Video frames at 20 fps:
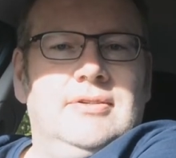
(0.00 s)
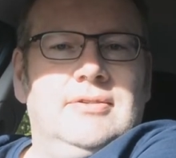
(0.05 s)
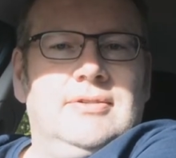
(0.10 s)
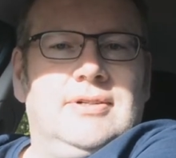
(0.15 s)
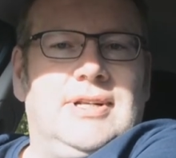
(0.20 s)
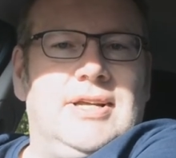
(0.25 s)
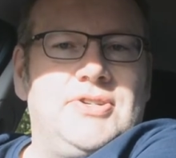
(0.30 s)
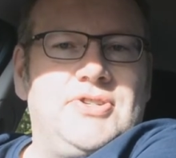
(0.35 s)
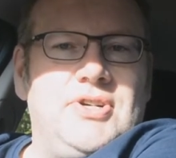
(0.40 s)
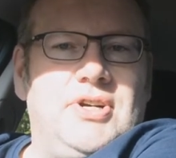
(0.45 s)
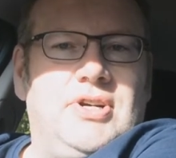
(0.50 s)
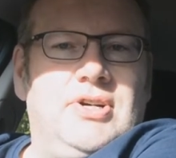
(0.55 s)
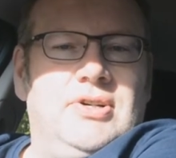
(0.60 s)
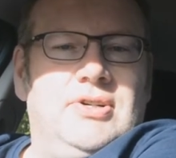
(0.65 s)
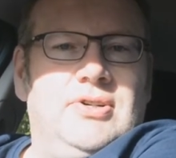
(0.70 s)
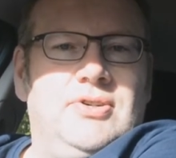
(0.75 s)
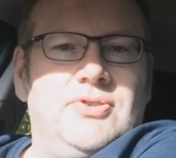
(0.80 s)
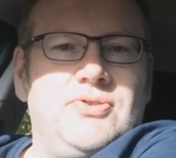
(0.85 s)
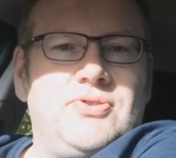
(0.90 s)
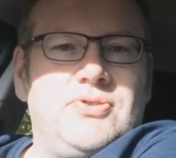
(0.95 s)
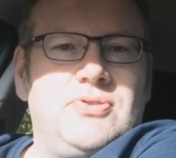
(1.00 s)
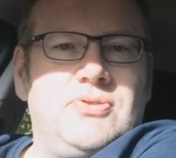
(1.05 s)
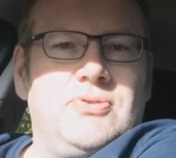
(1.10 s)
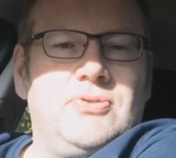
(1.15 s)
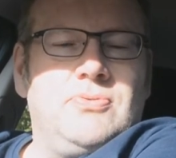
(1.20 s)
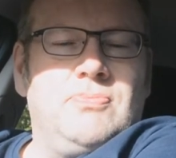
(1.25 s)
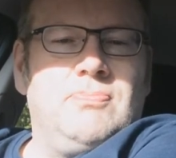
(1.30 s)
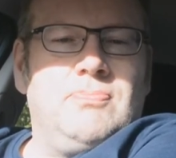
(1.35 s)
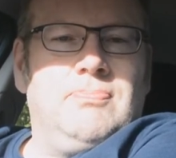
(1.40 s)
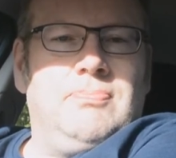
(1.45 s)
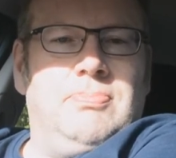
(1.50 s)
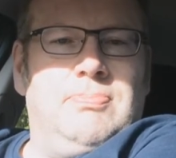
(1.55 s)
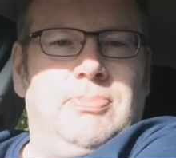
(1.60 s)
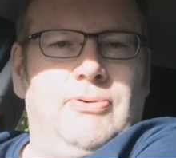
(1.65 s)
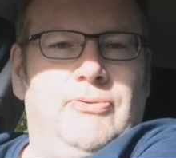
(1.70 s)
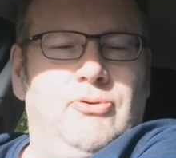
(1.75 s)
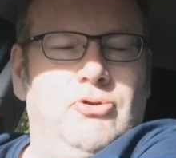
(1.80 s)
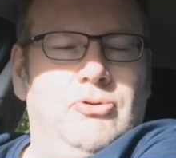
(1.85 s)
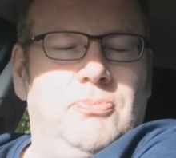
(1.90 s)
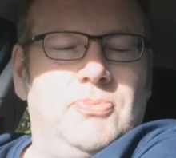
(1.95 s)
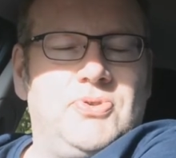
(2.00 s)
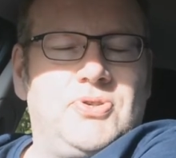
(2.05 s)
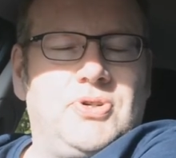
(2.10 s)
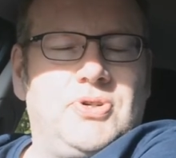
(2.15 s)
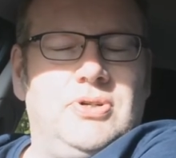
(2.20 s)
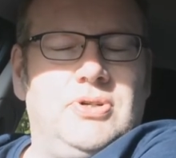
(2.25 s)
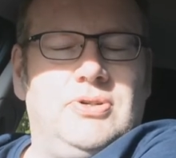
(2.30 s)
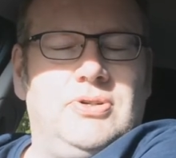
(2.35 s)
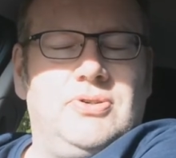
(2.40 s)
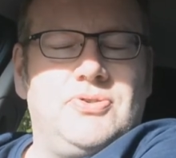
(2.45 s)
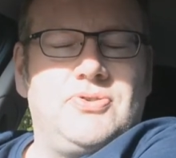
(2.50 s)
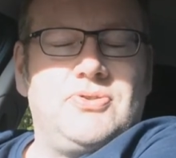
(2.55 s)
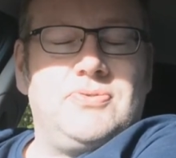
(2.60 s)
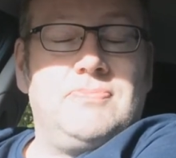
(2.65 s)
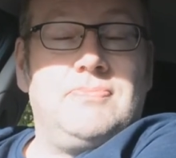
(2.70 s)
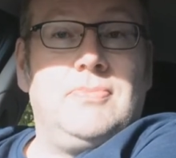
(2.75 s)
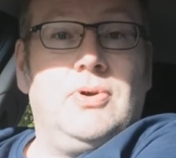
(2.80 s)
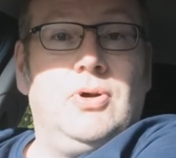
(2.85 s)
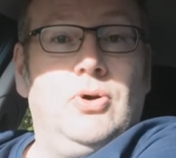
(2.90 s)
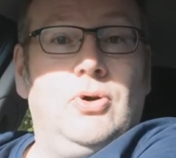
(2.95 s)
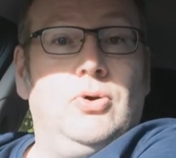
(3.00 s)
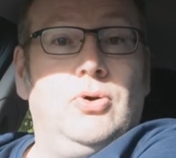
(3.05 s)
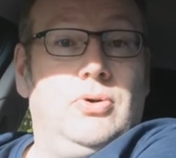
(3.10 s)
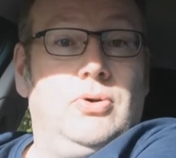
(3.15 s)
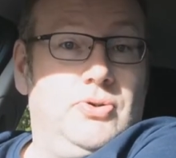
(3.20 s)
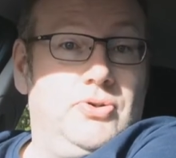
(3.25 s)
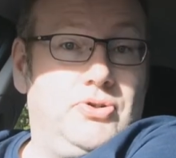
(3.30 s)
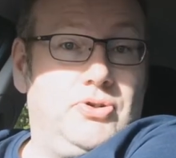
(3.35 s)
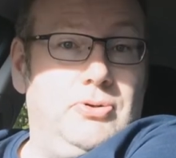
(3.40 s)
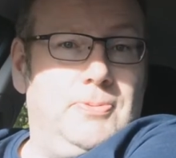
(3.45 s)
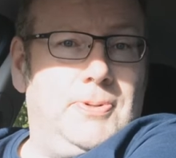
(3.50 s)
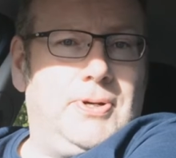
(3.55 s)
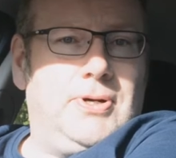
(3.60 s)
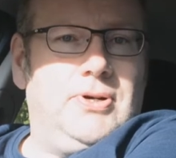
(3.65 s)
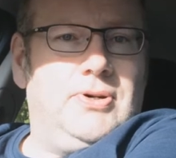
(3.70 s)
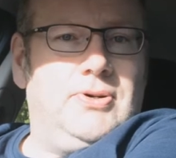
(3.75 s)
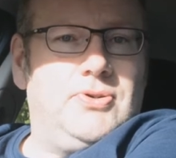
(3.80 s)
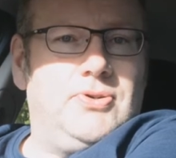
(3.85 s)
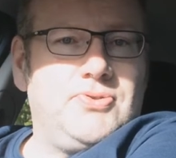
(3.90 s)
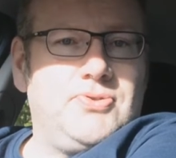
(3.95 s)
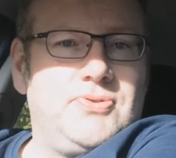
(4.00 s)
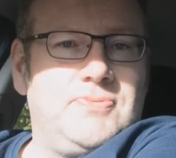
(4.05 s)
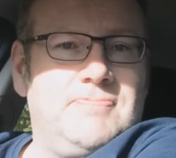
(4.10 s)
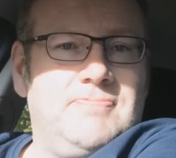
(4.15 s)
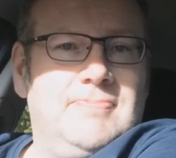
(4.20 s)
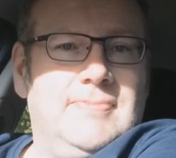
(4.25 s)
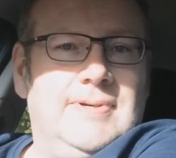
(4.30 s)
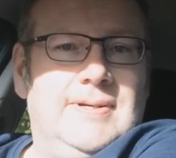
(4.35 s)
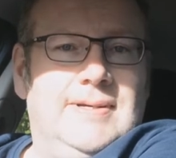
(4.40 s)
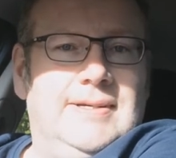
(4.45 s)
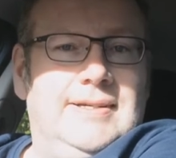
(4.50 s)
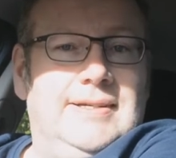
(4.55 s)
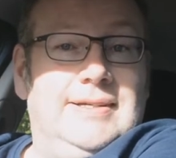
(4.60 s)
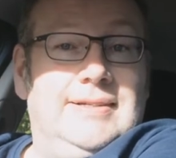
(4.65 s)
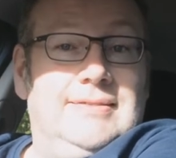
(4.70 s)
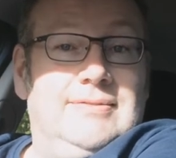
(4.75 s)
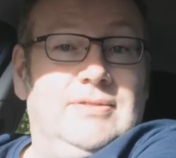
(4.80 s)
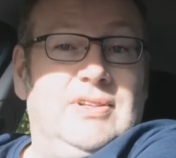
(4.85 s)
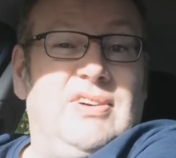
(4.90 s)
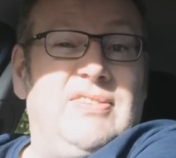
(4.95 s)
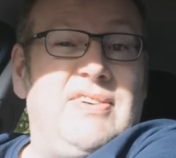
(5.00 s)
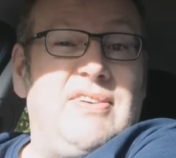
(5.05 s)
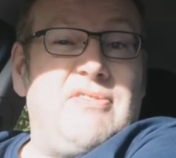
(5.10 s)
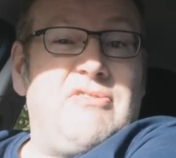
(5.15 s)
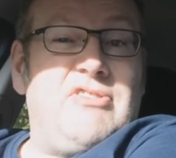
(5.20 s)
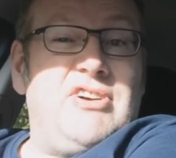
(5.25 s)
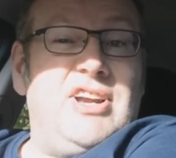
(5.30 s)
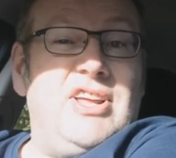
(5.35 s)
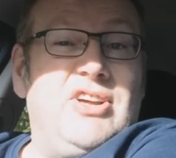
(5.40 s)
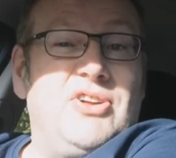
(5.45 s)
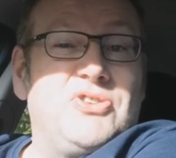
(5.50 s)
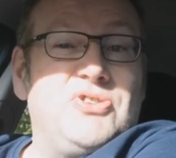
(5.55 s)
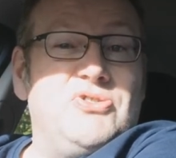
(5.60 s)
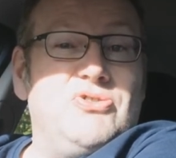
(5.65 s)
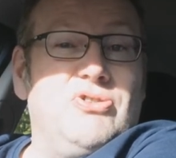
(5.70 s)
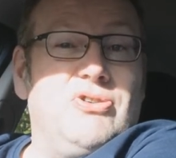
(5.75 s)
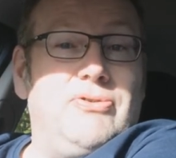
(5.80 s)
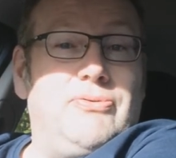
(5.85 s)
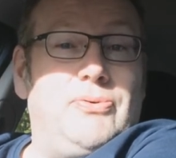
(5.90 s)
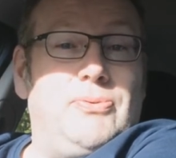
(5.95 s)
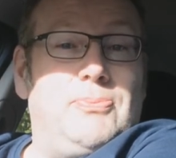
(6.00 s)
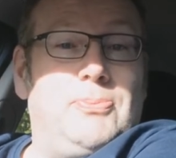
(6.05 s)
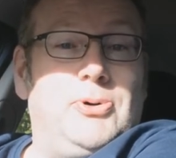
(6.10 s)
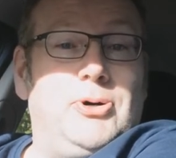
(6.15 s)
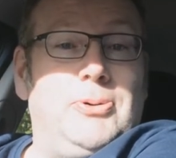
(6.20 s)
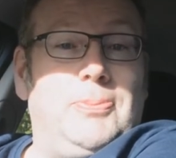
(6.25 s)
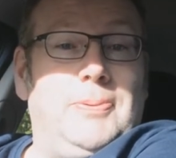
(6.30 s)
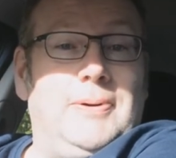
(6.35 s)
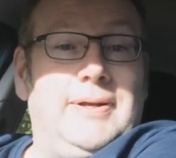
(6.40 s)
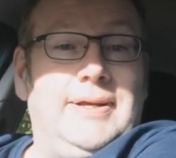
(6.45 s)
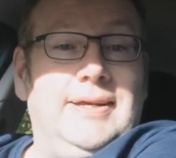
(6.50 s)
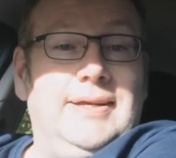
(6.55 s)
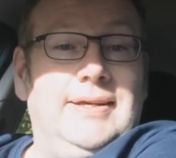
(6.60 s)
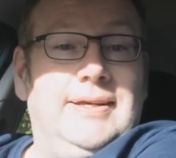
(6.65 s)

Classic cars, performance cars, supercars, though I never really got to drive one properly.